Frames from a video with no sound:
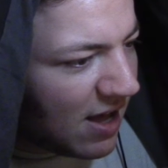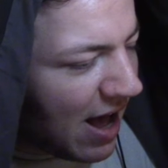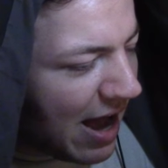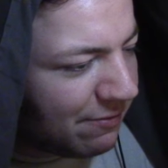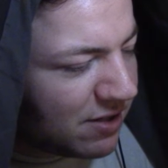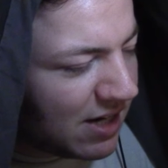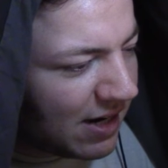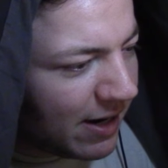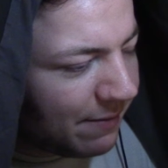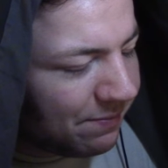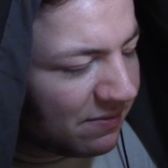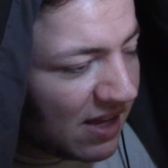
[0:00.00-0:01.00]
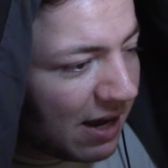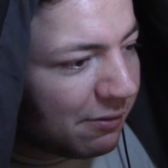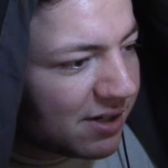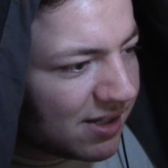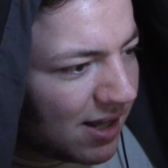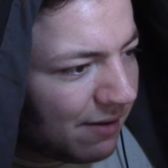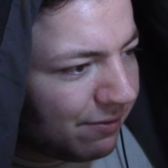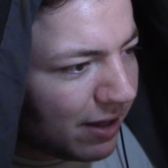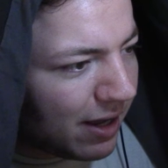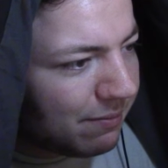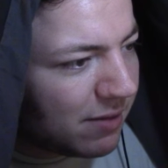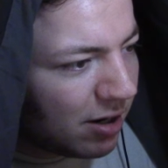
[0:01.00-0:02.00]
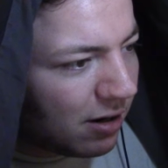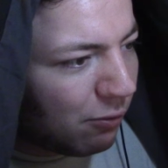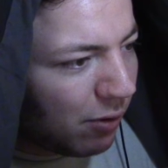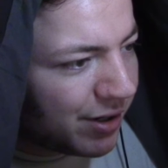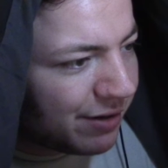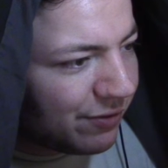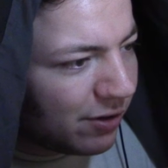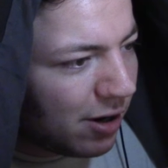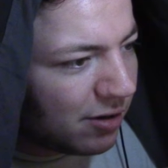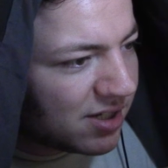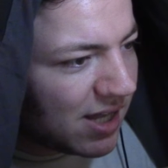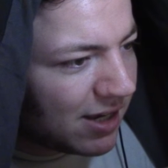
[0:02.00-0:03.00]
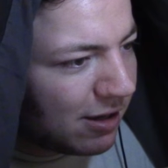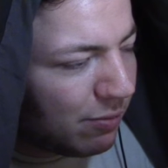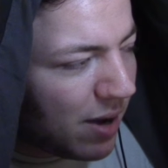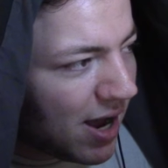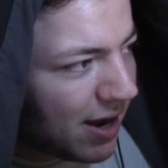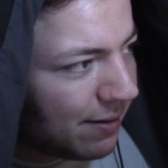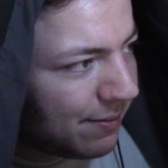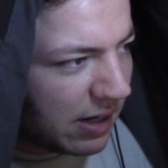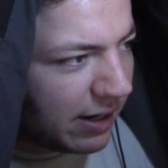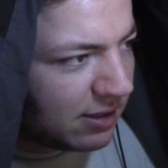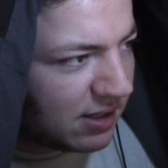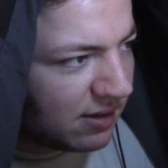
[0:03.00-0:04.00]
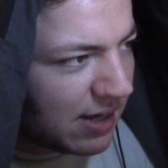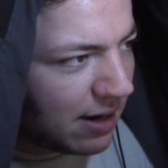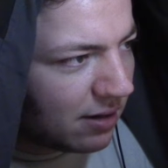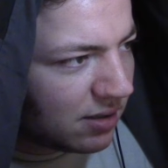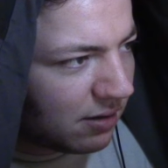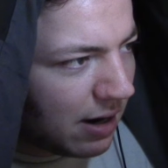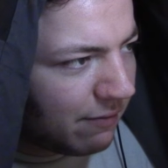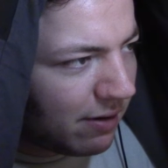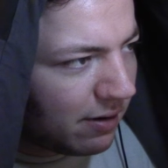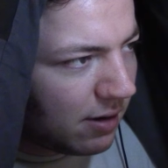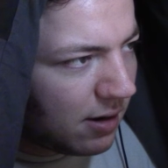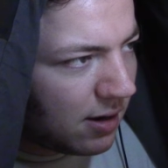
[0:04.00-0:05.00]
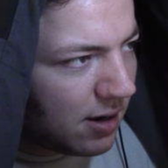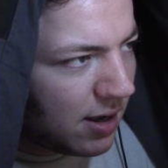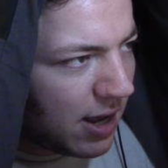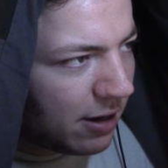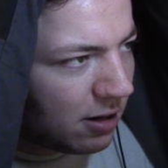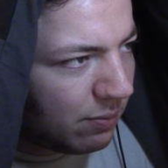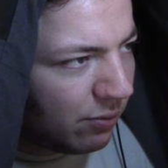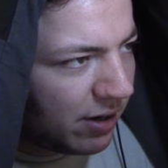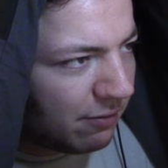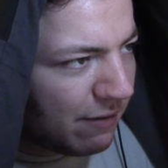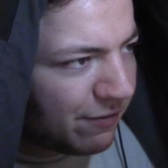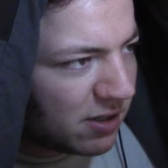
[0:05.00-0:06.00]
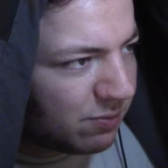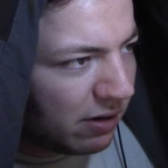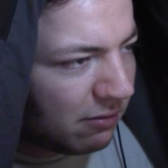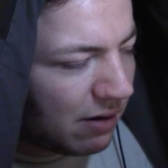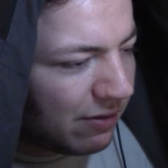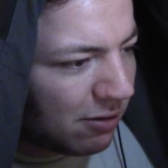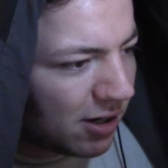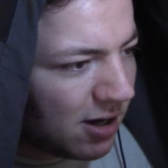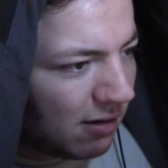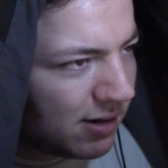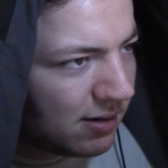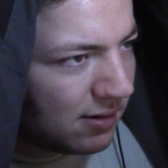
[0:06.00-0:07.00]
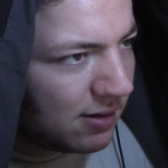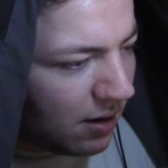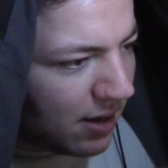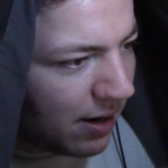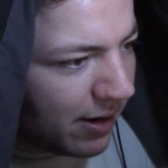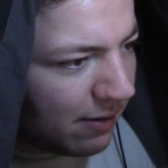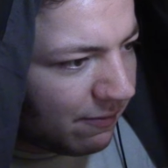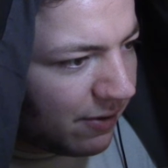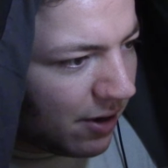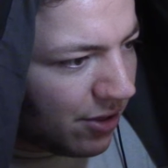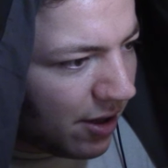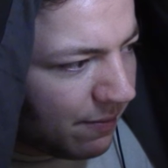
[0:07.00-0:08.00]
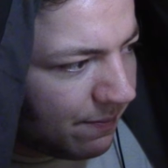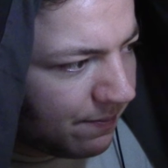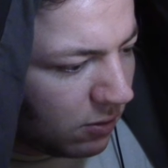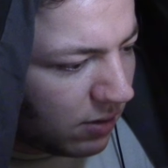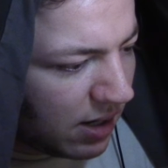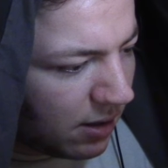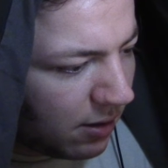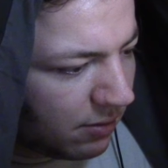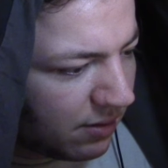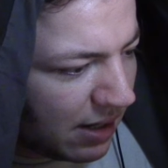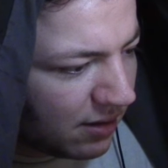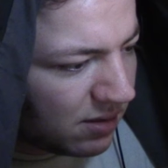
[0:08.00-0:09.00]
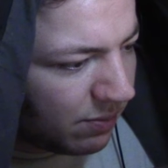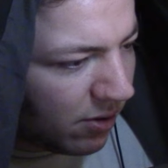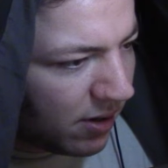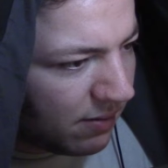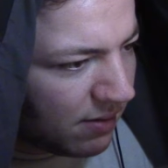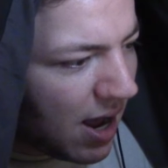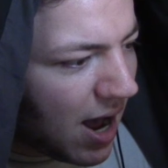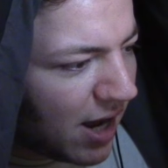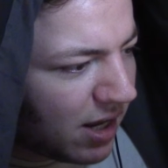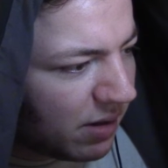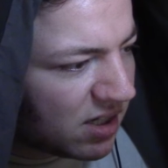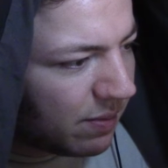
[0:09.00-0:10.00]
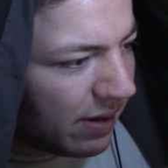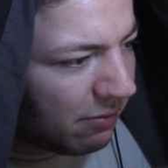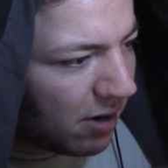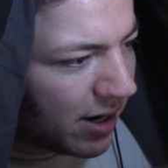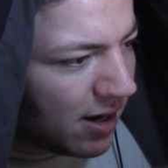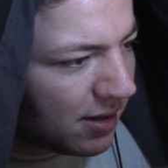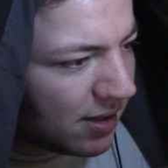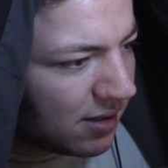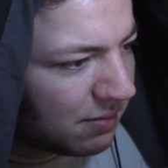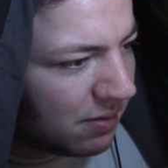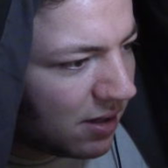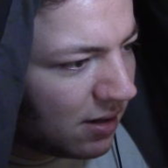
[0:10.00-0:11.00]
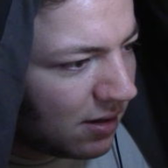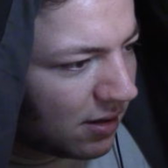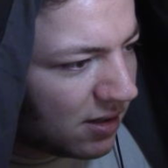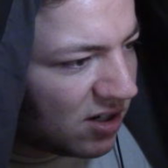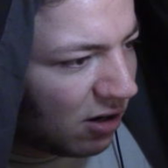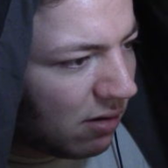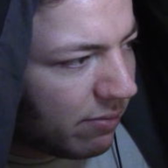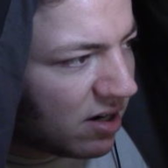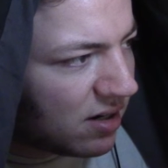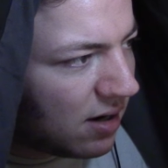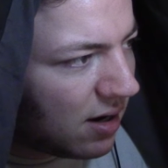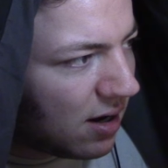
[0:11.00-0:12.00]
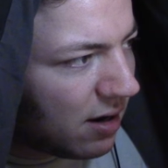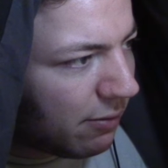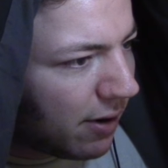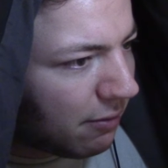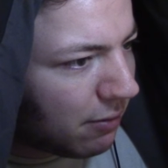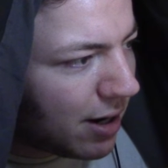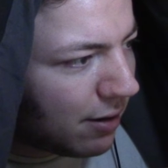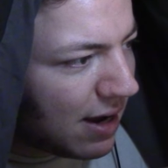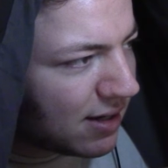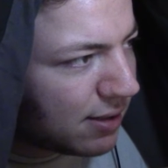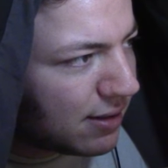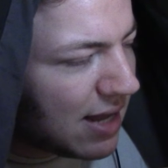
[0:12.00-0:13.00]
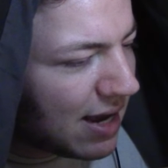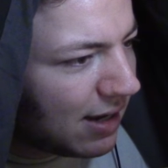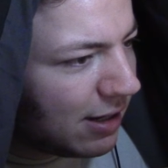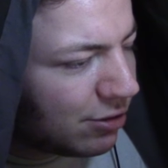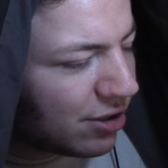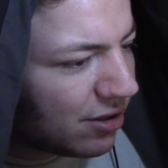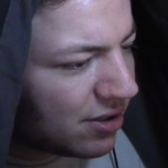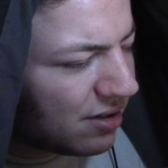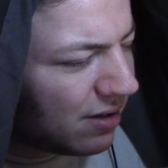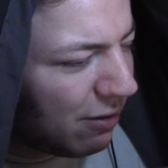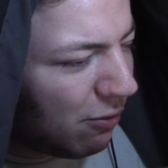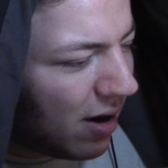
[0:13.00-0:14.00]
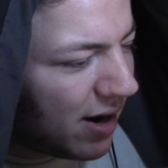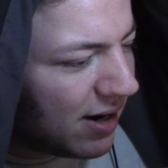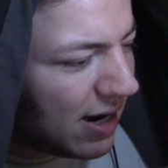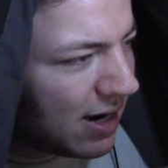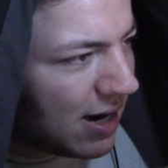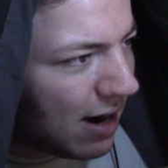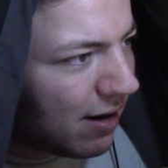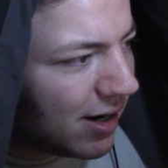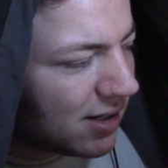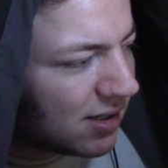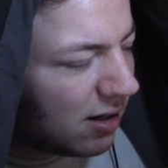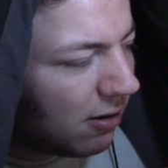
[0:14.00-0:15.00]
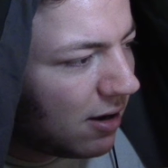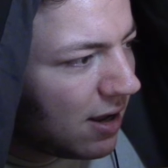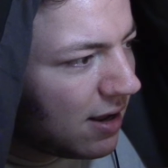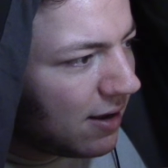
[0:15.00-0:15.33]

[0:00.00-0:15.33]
I've seen it. It was lovely. You're a wonderful host. Thank you, bye. Using that as a anchor point, reference point, whatever you want to call it. I'll carry on further. Oh, hello. That looks important. You must have been where I got the Snow Woman one. Right, okay. So in that, usually there's only one in an area, so